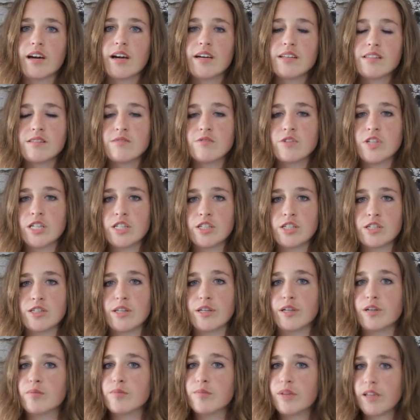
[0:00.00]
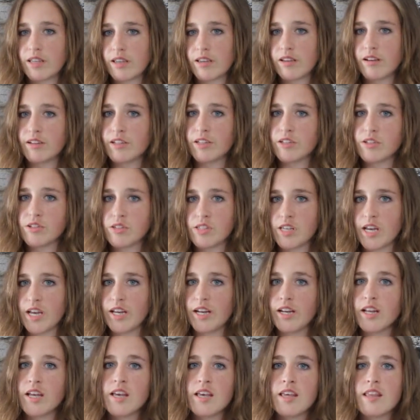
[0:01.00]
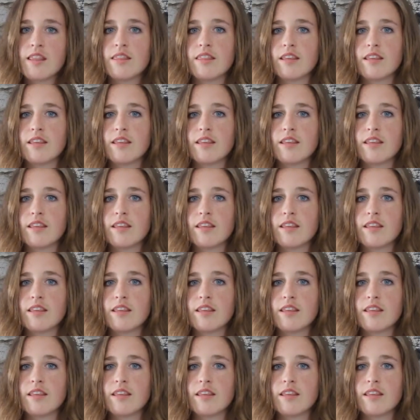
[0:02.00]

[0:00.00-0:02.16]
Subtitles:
kinds of changes that you're making on your site